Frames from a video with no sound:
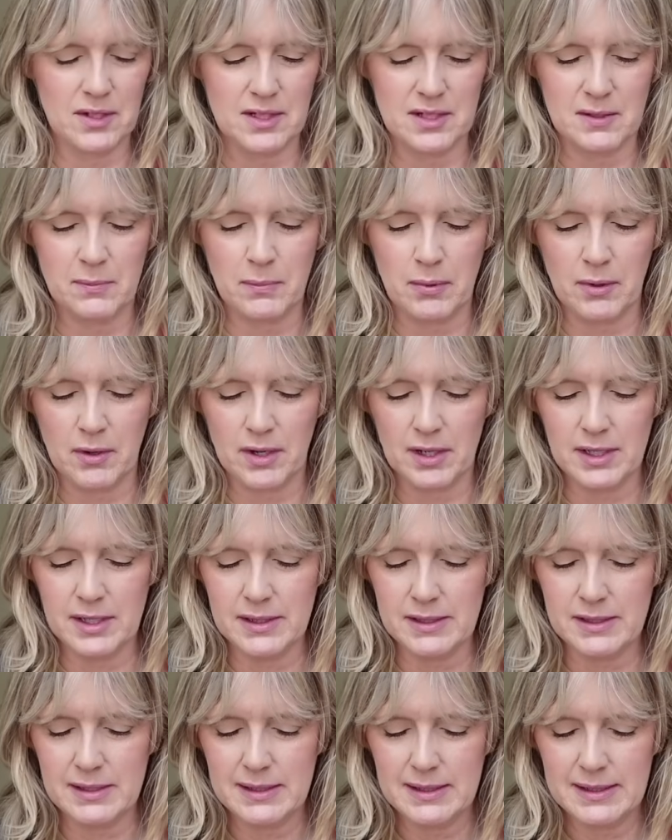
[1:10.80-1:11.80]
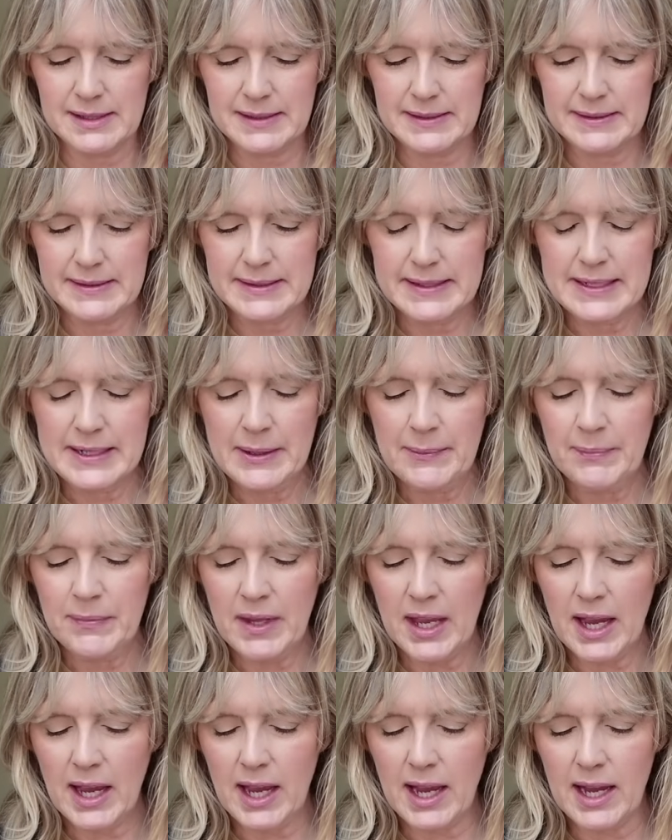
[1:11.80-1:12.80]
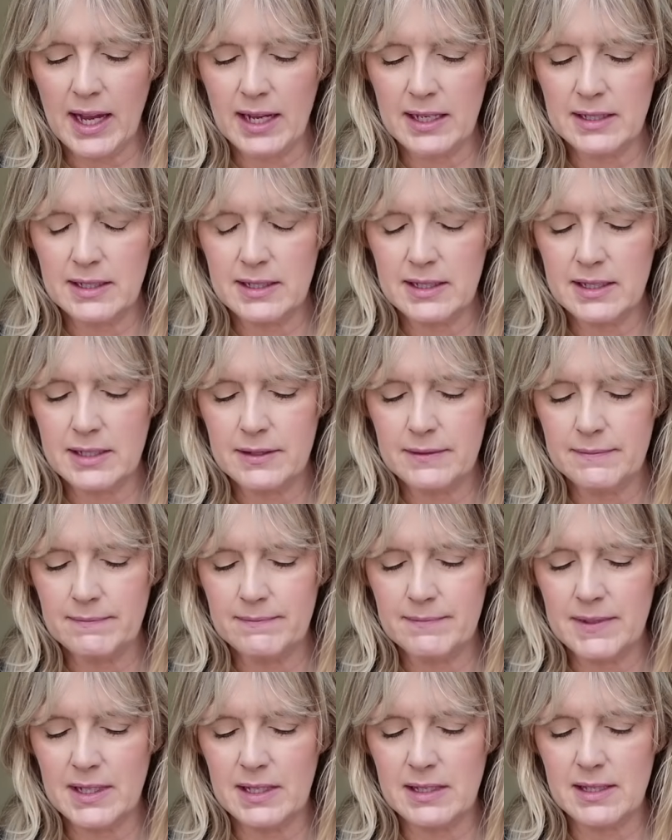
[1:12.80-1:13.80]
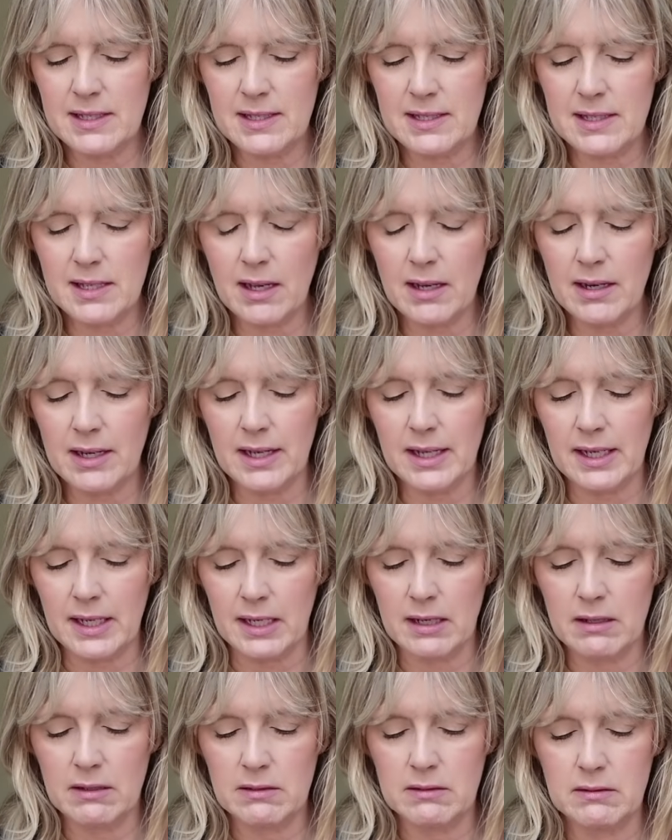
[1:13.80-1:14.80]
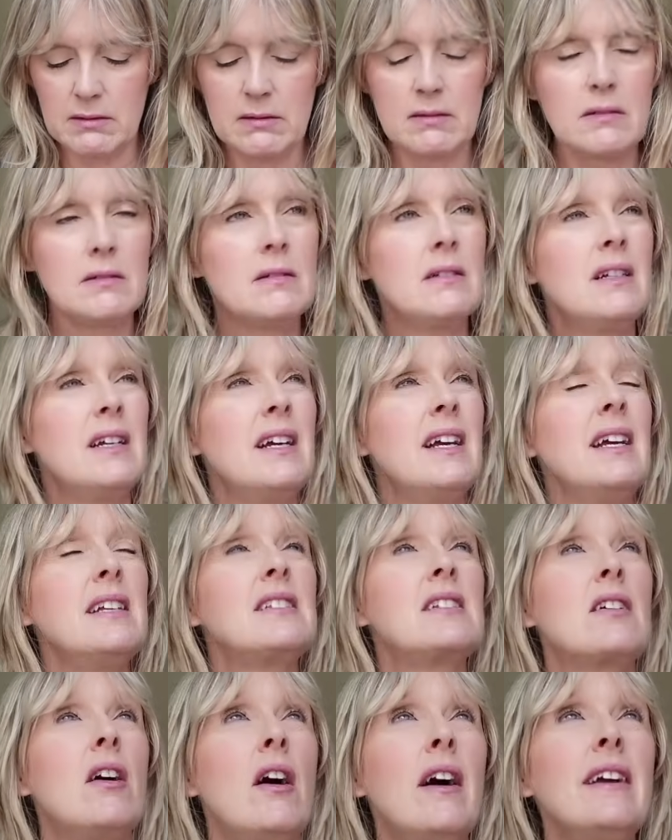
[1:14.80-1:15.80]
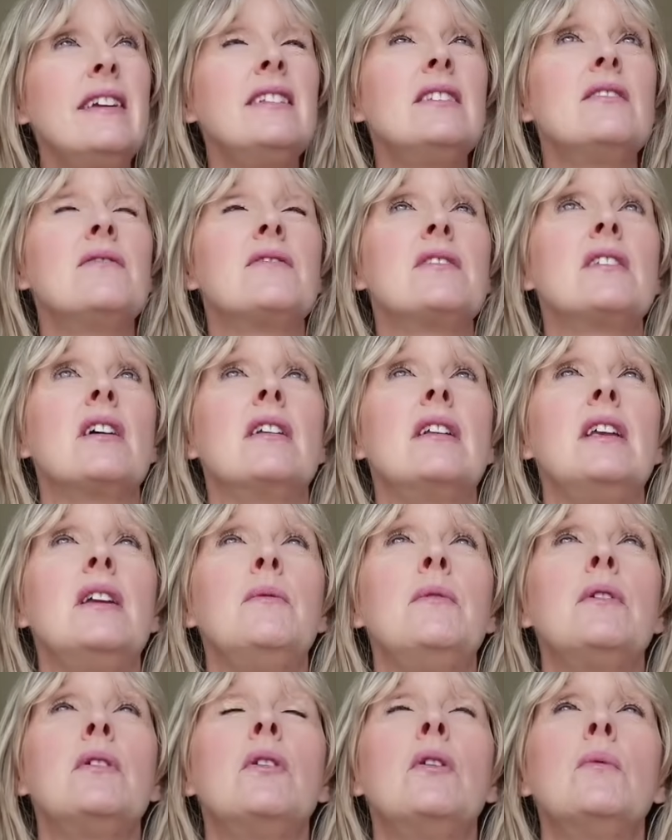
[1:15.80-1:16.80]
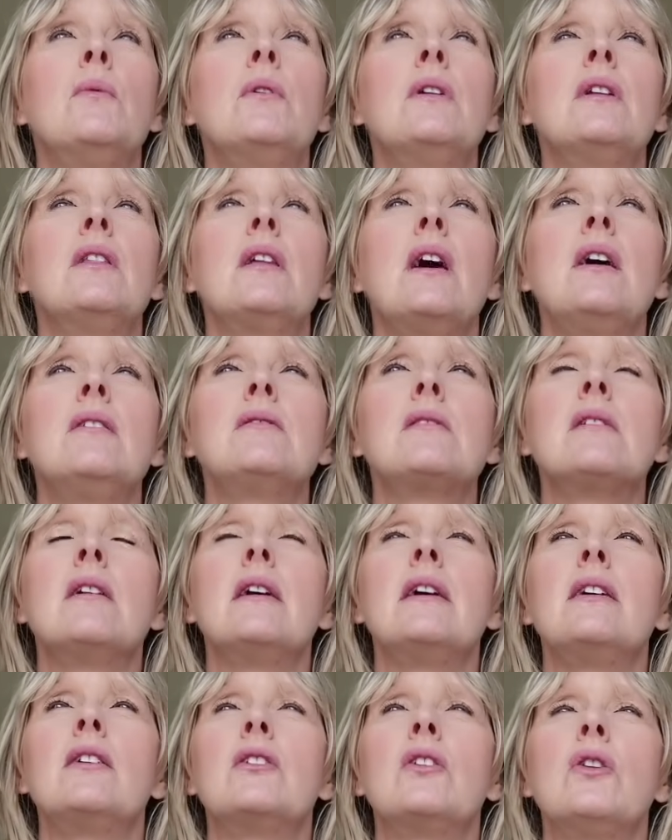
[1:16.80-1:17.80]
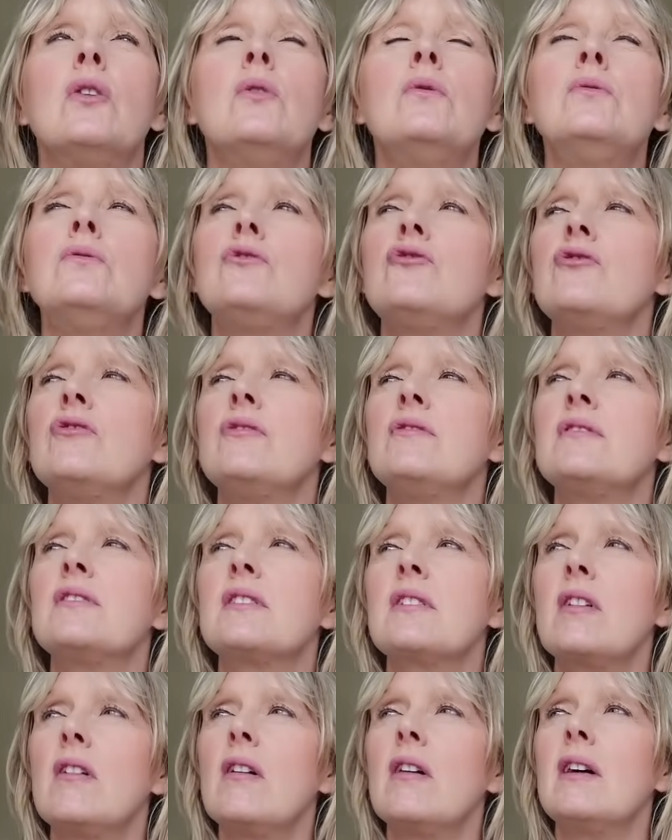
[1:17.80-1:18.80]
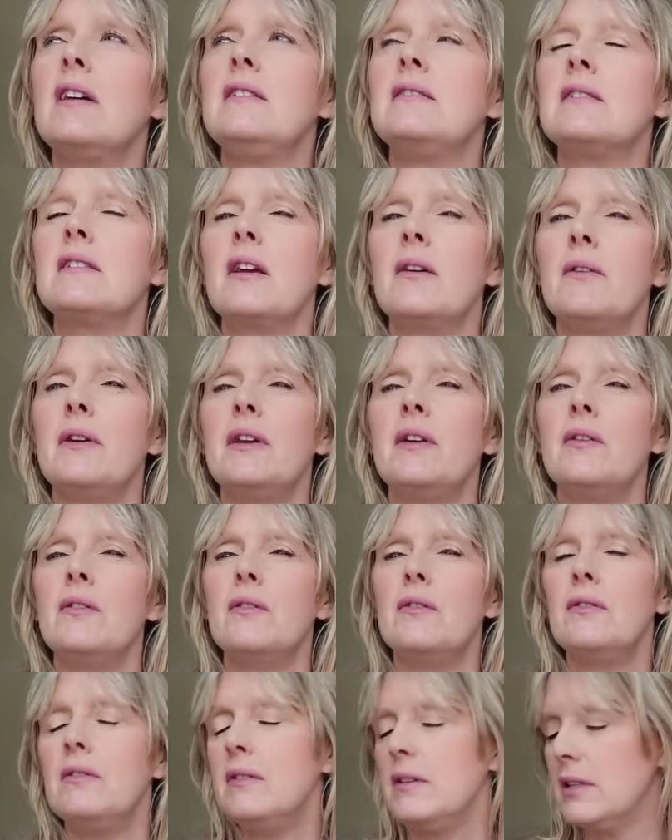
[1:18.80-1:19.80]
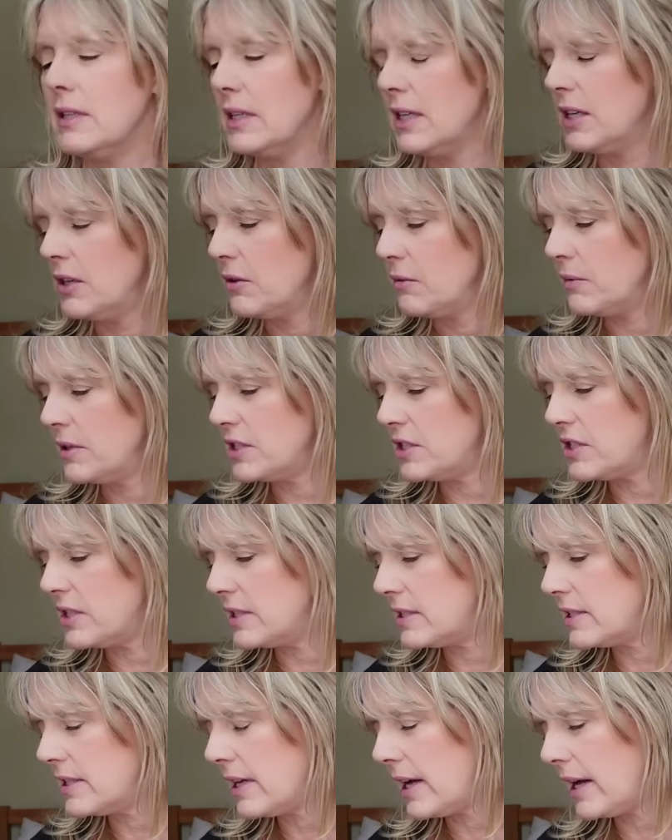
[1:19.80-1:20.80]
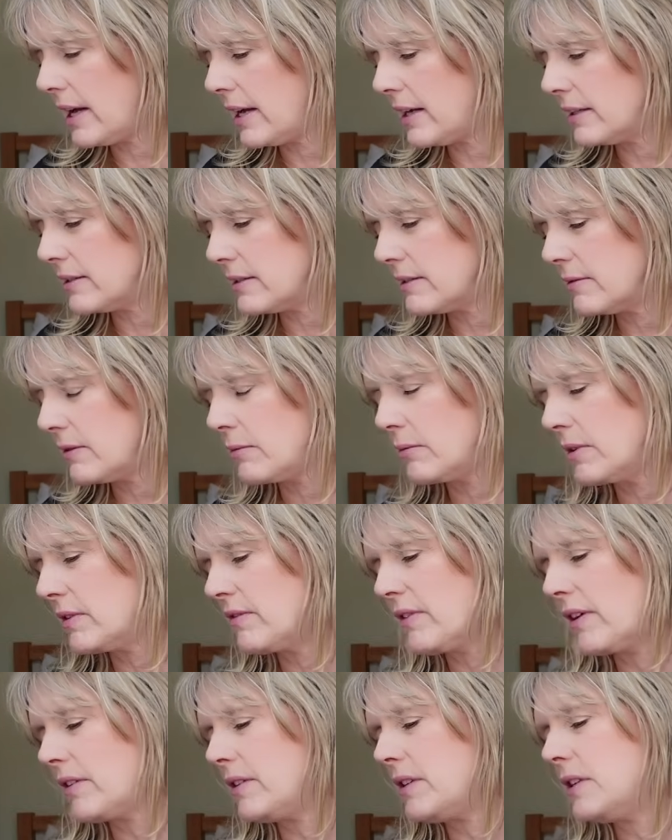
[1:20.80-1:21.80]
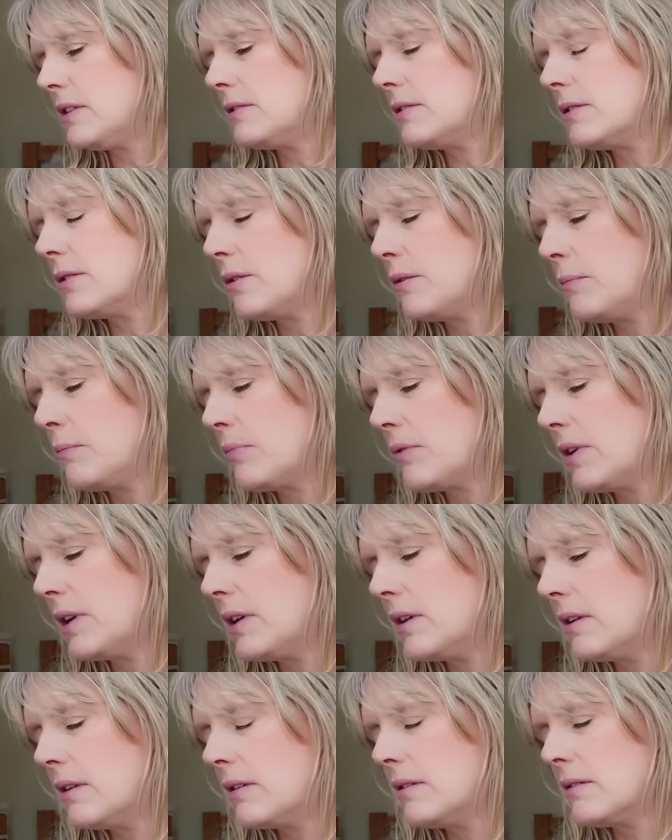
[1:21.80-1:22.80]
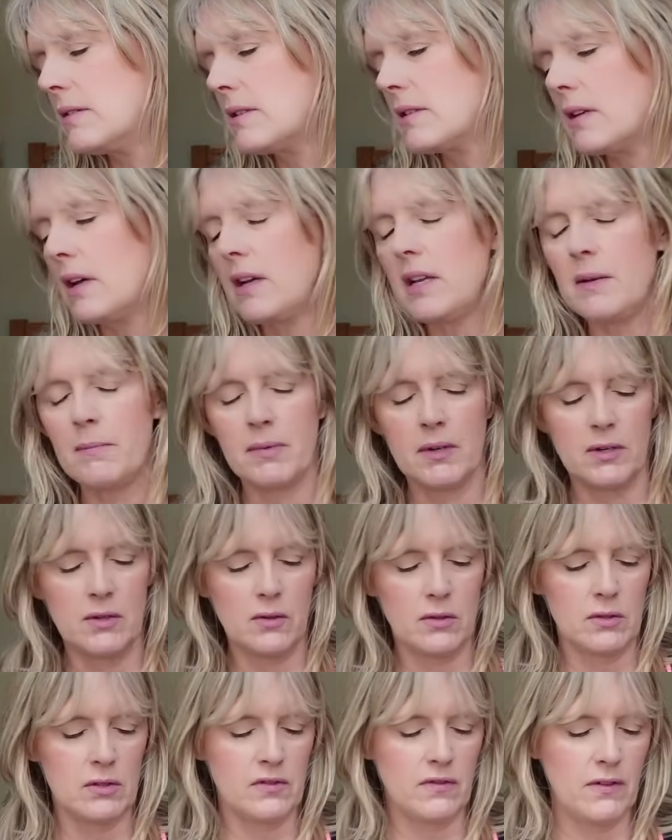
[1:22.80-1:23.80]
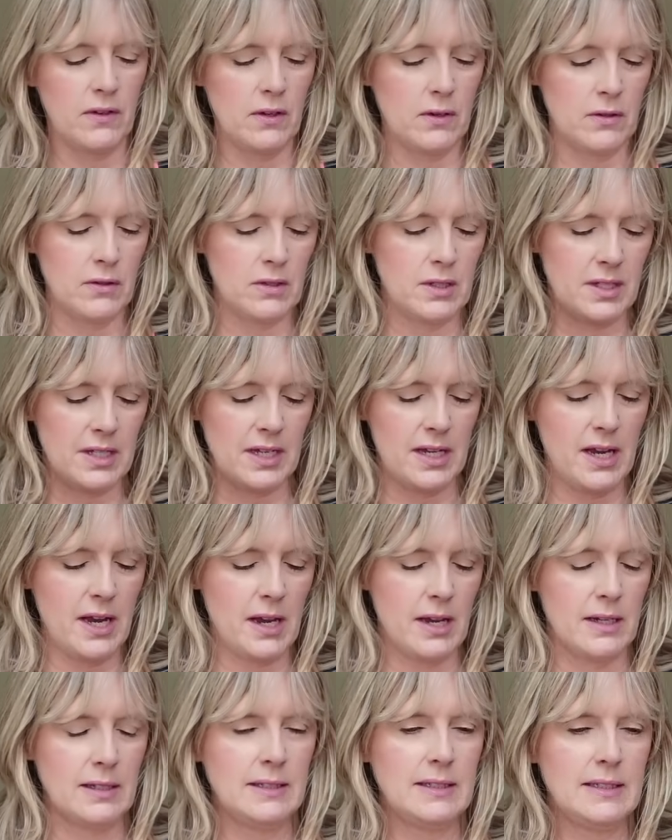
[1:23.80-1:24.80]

surprise. And it's sunny. It's kind of sunny. We've got one of those like cauldron skies going on, which is saying, as we're very used to in Britain, sunny but not for long, dear.